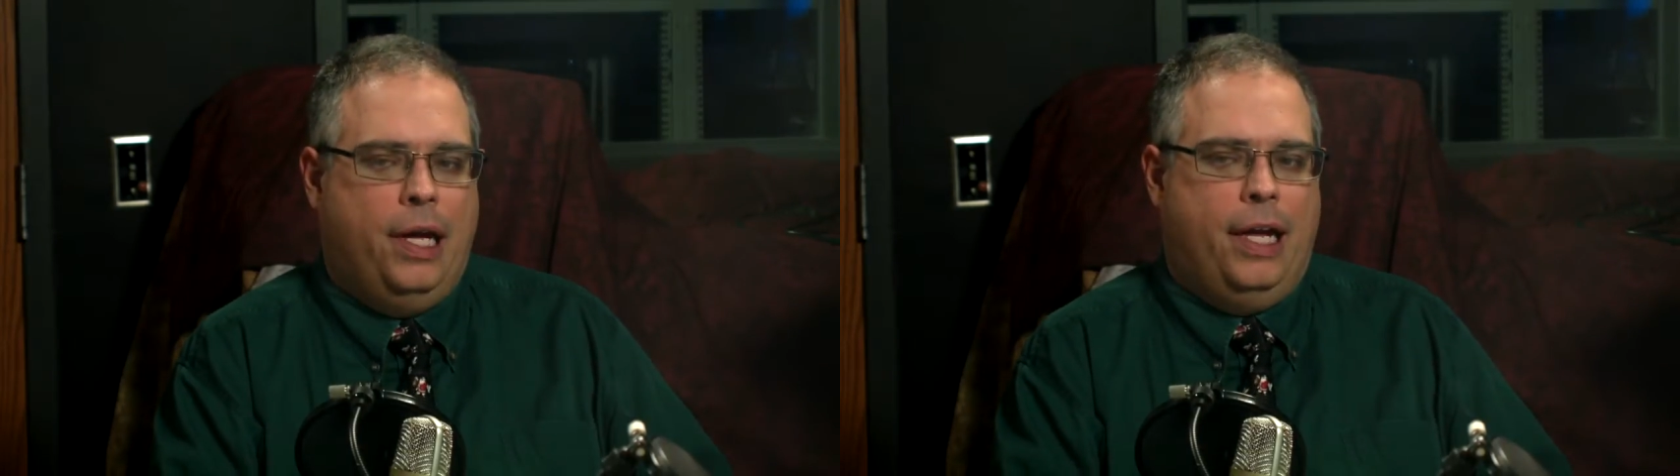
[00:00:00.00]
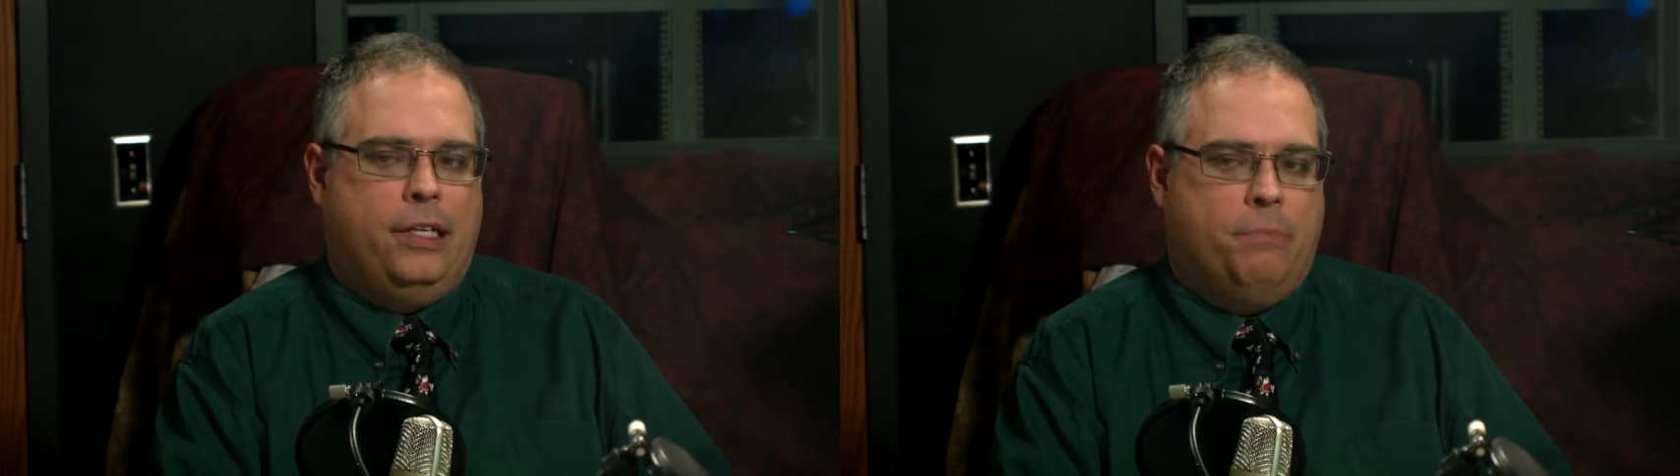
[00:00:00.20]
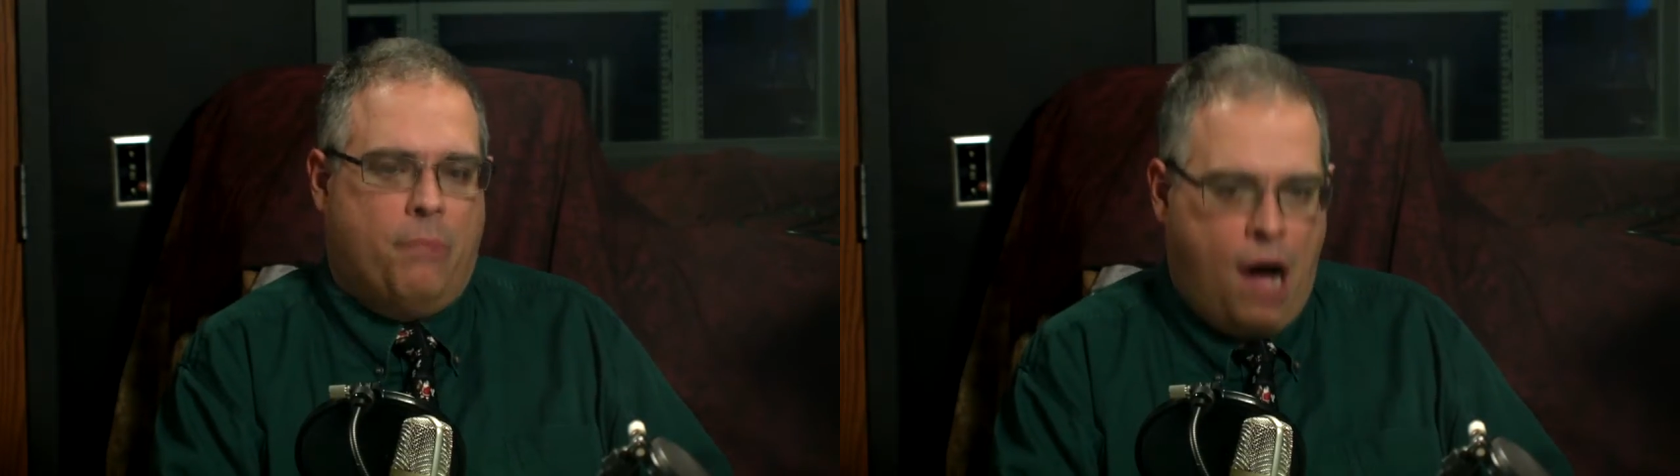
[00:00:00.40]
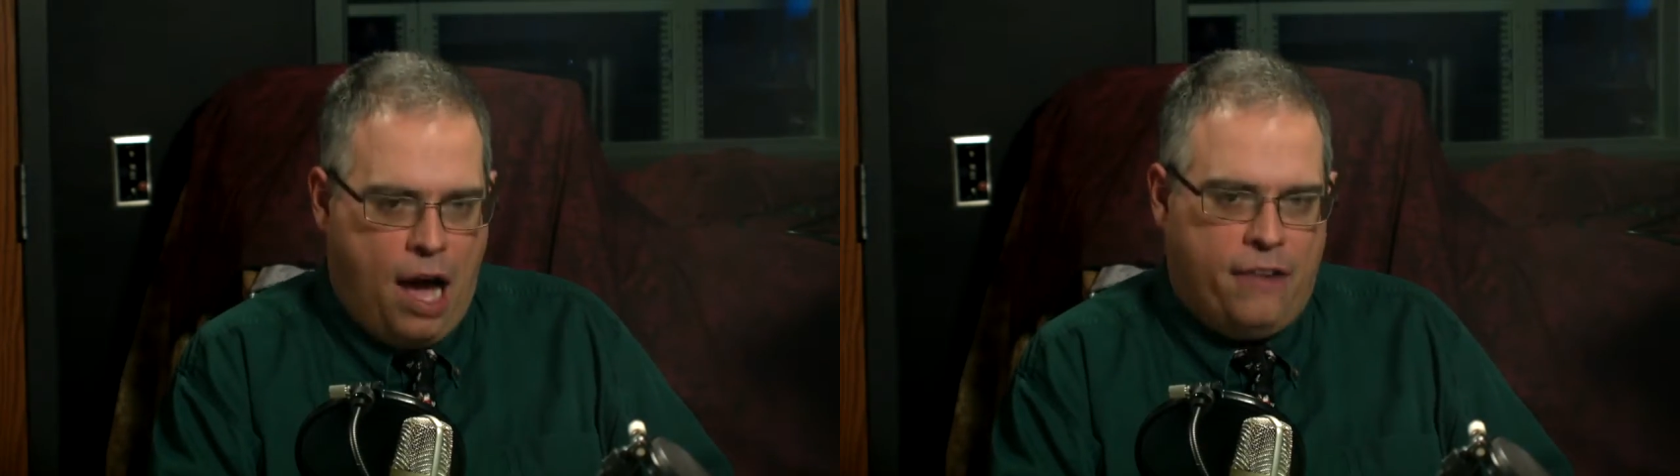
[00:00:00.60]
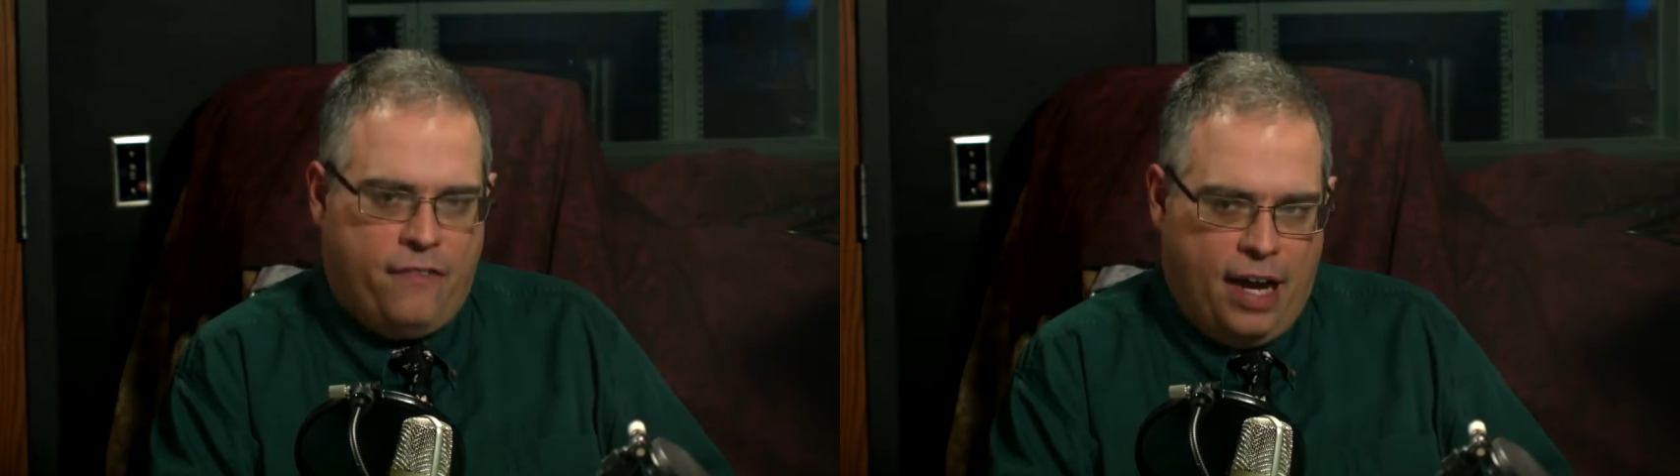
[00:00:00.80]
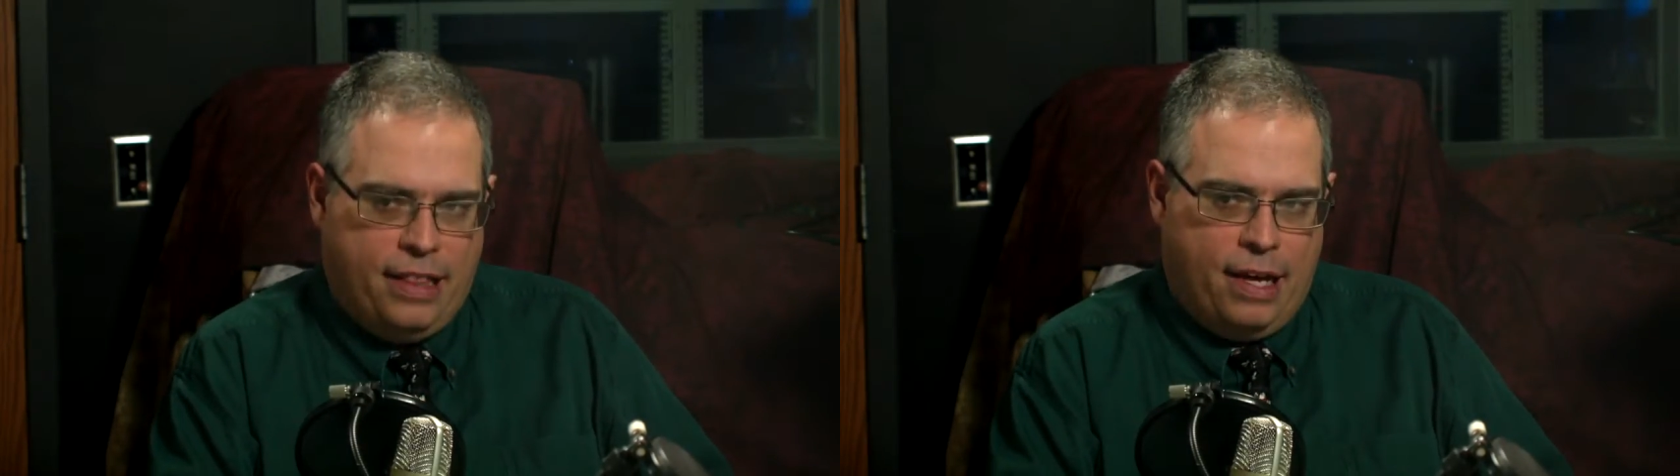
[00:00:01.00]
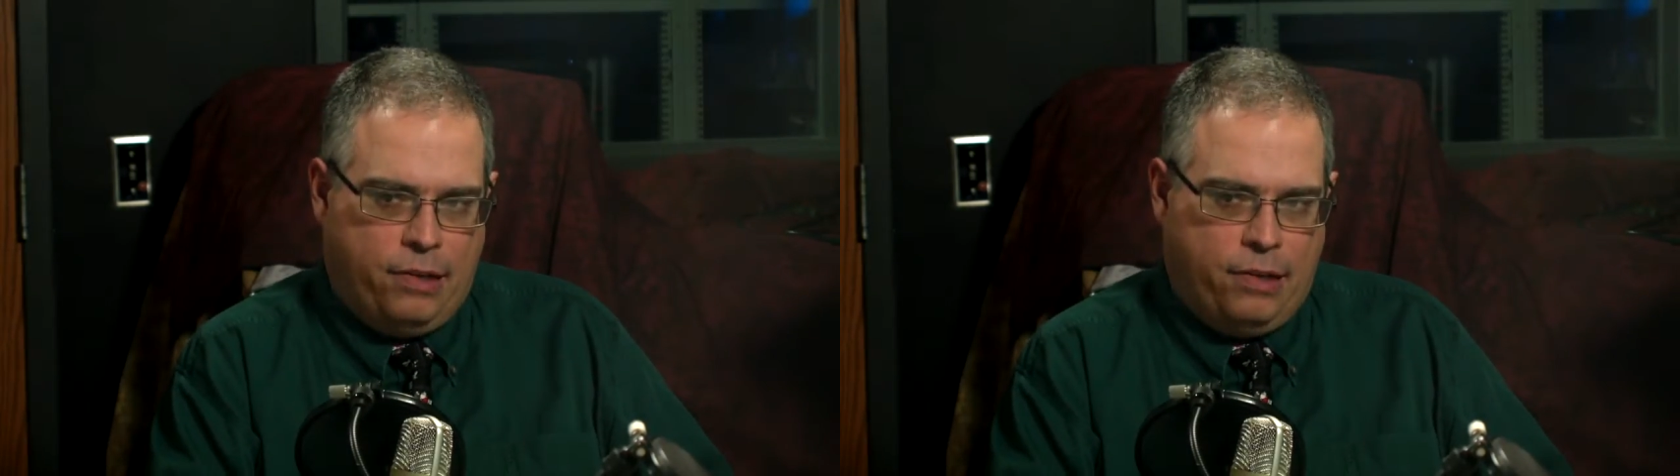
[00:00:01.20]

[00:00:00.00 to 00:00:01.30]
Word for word: and modified that